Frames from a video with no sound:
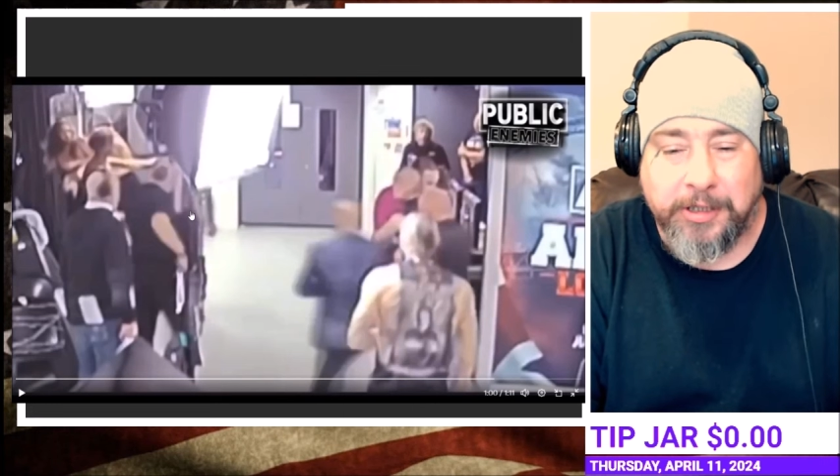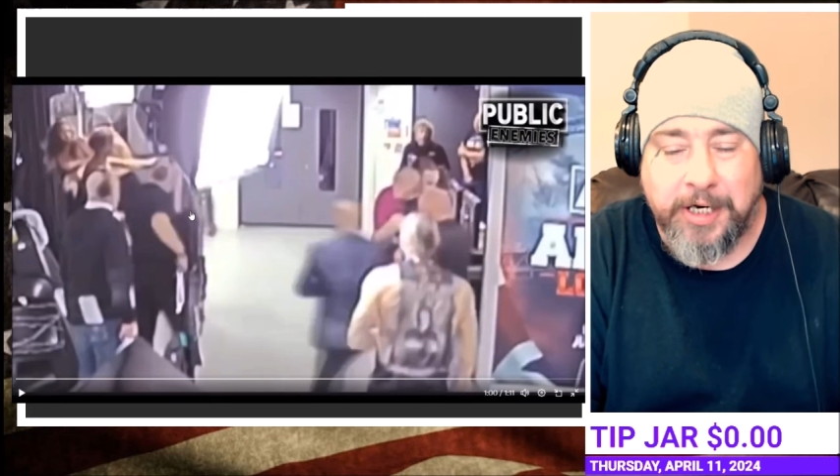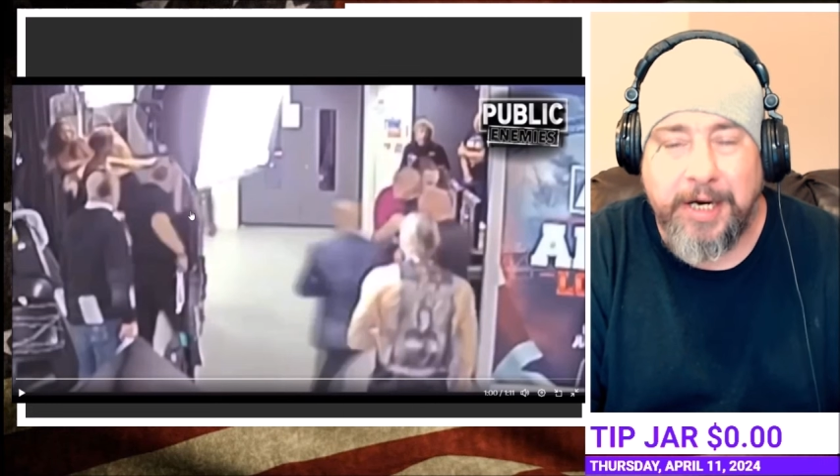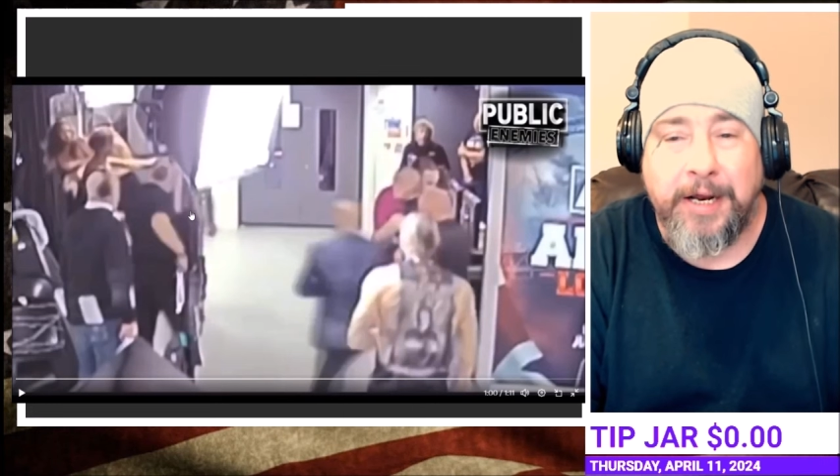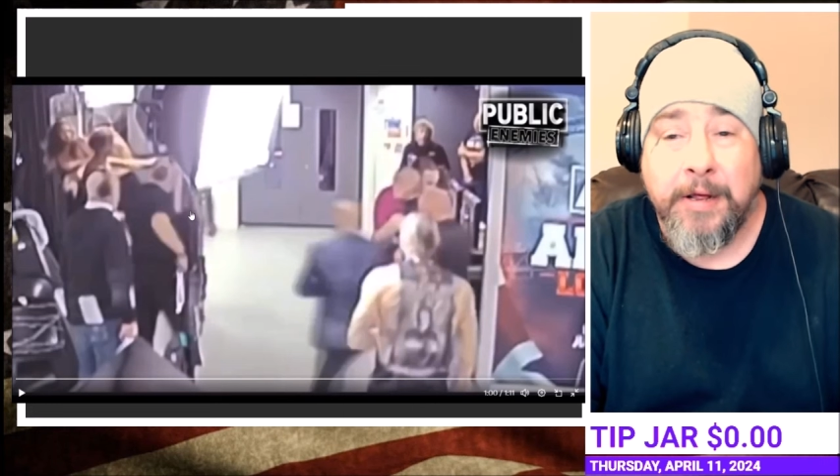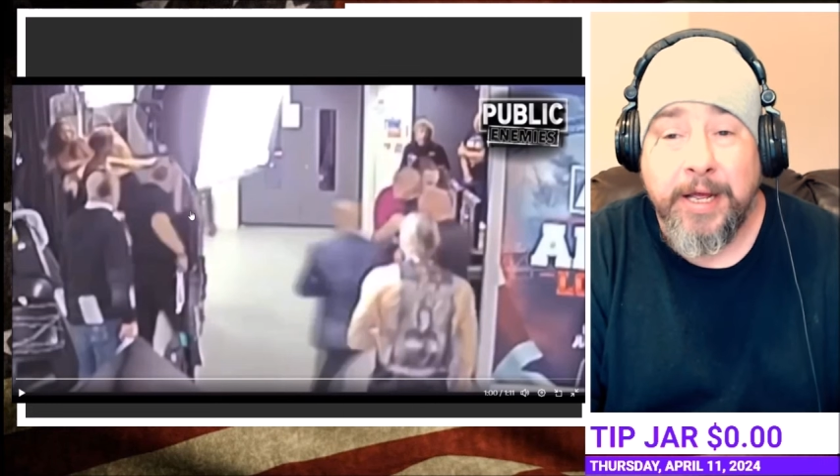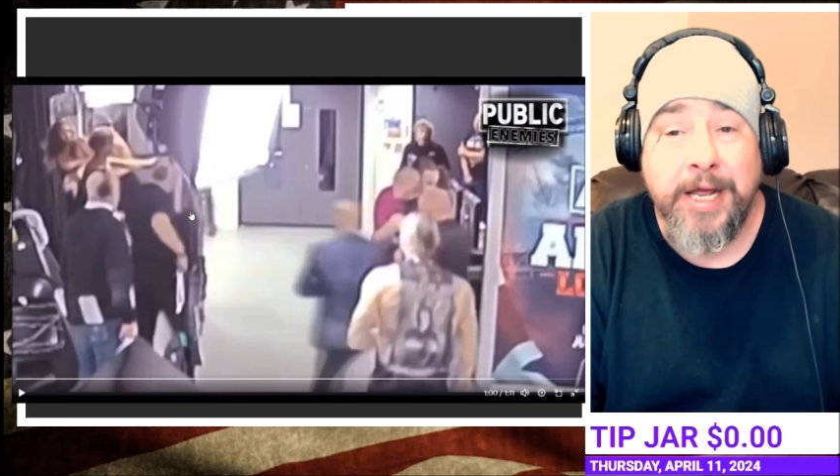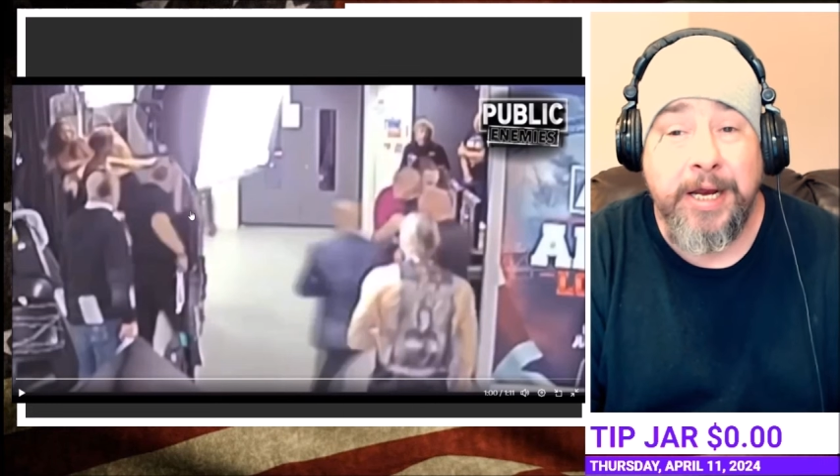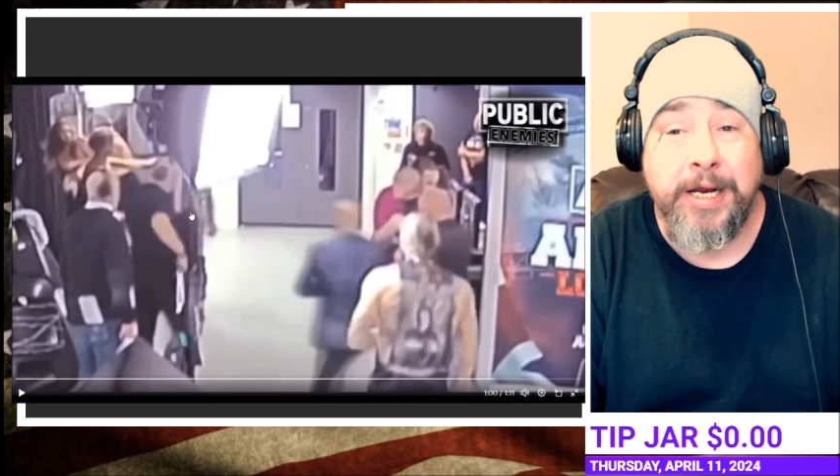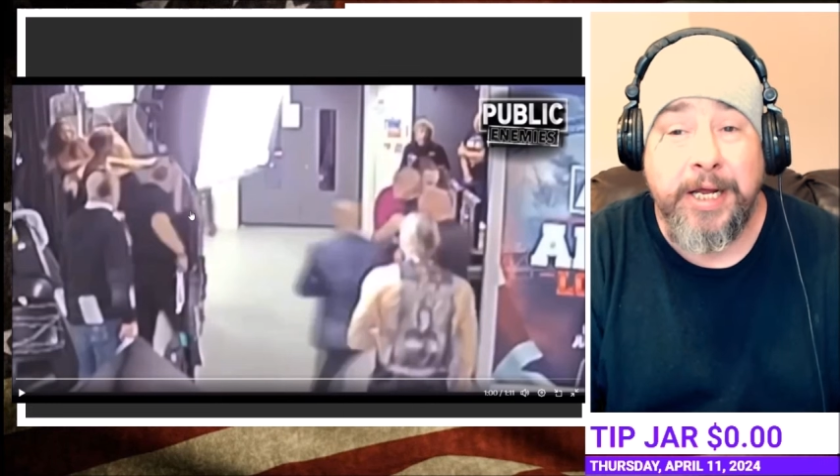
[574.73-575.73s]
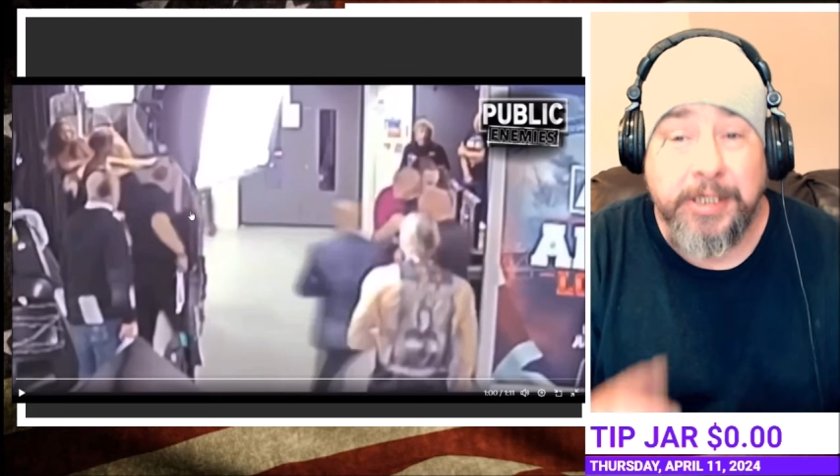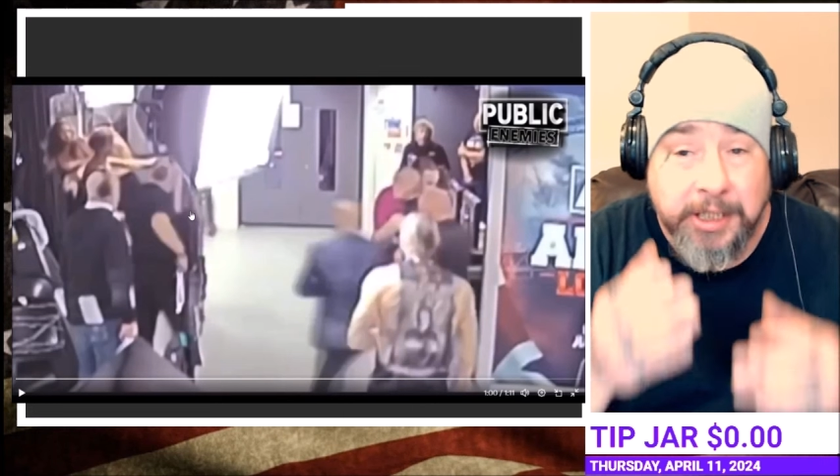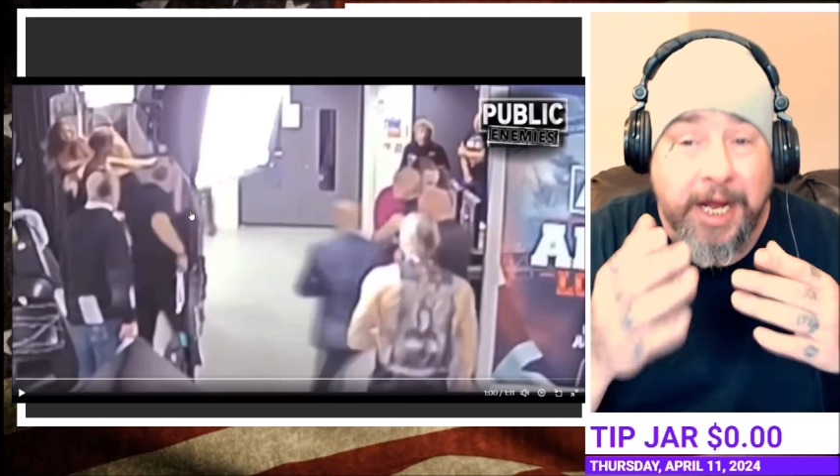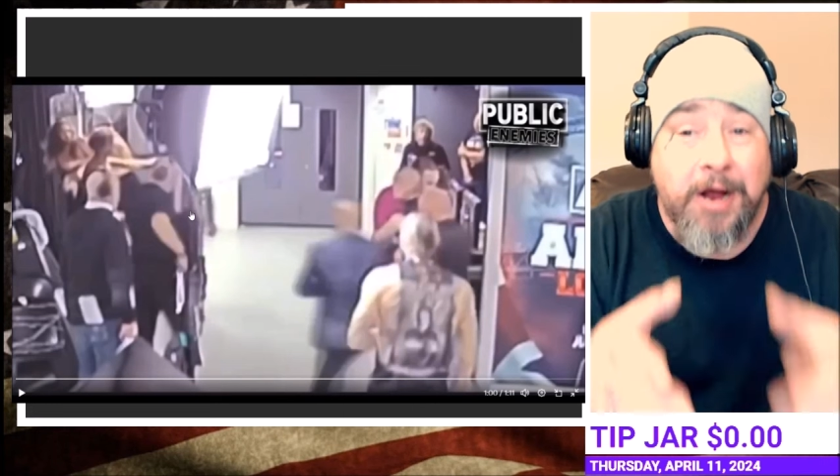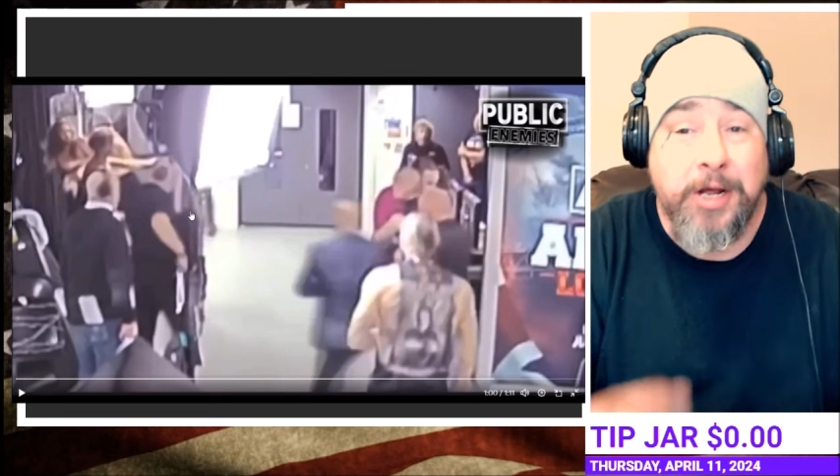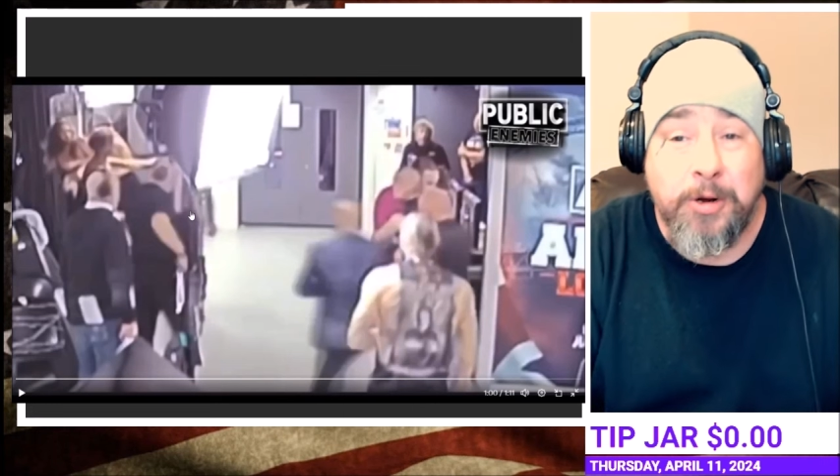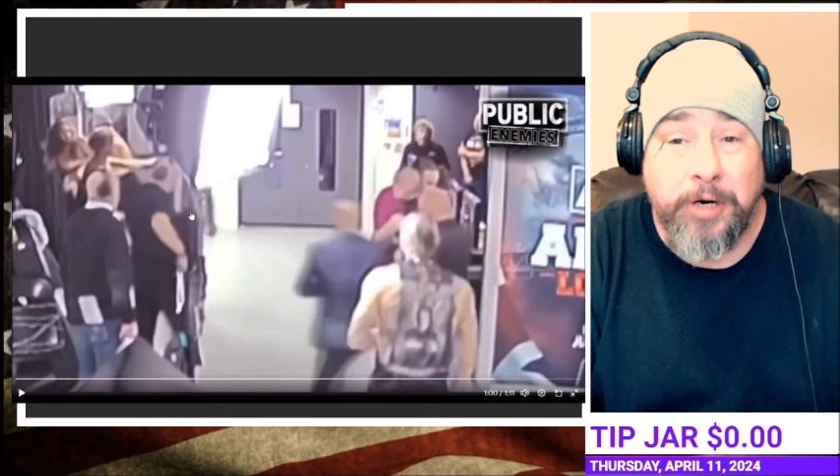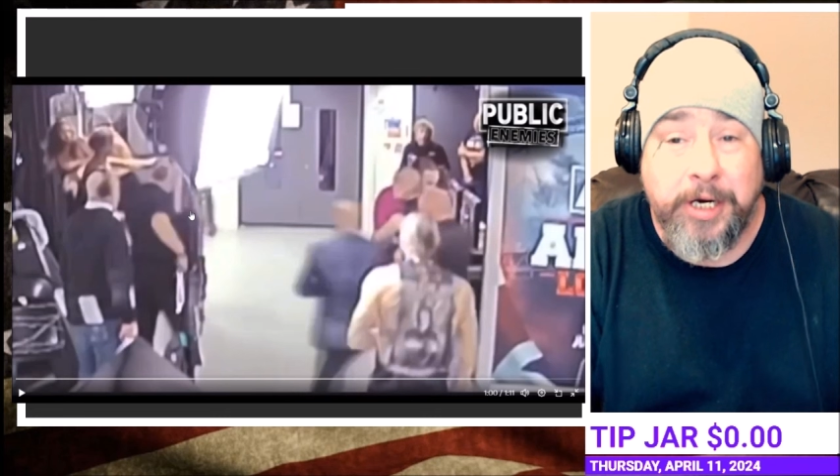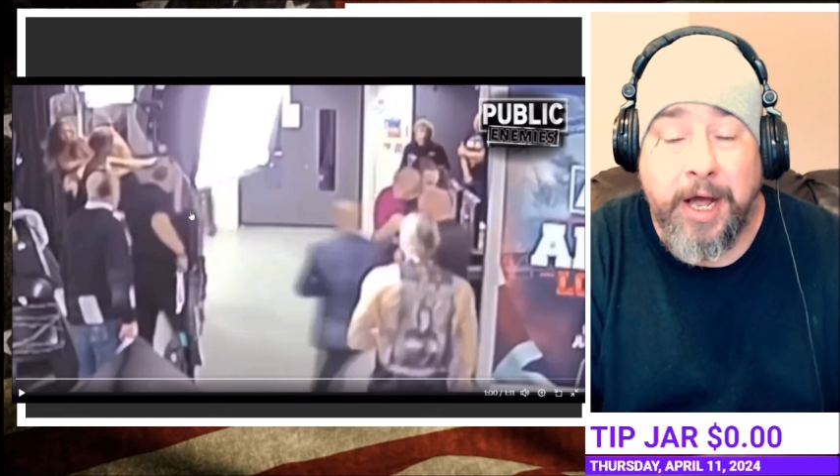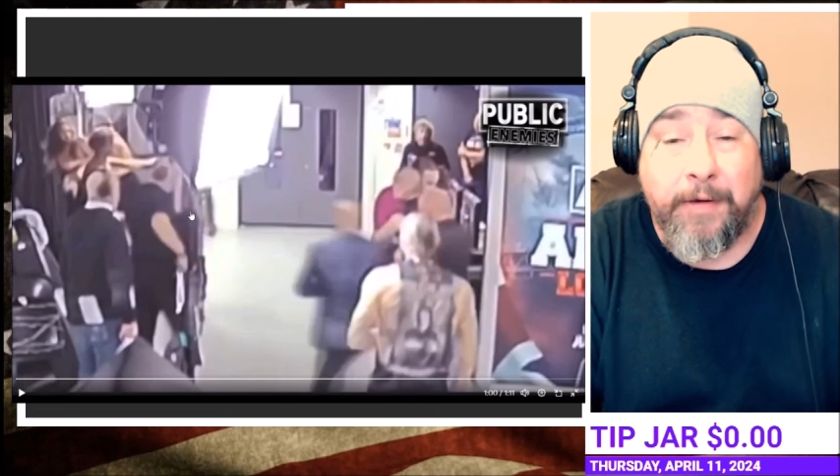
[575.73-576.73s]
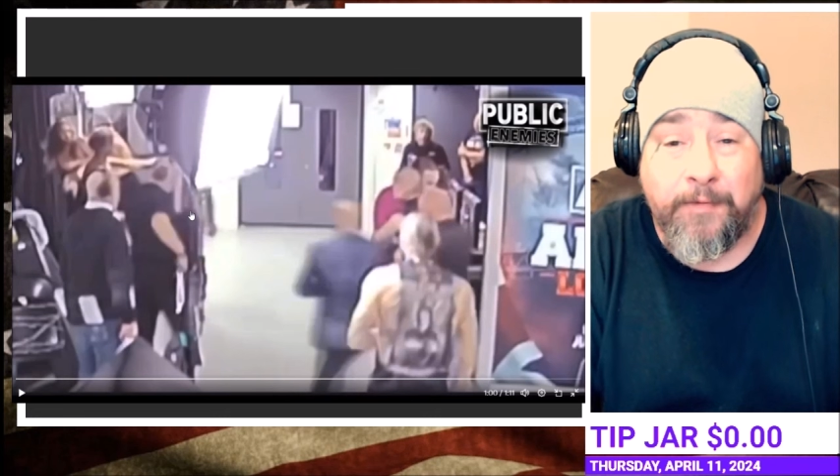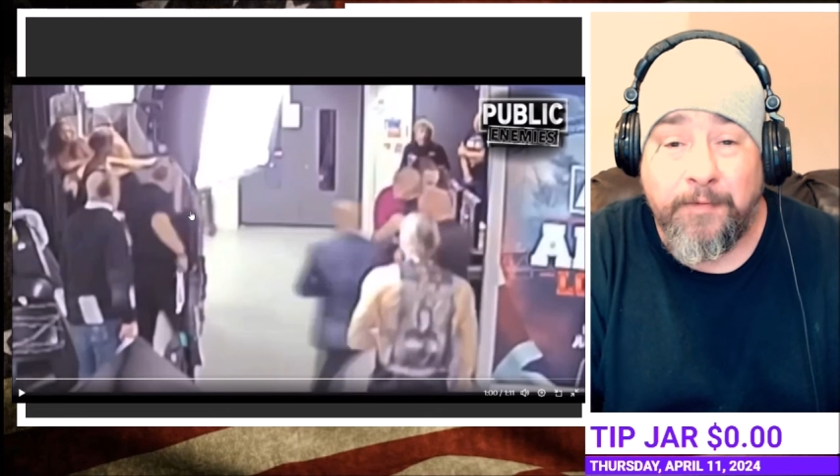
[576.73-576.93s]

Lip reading: and he can scare you to death.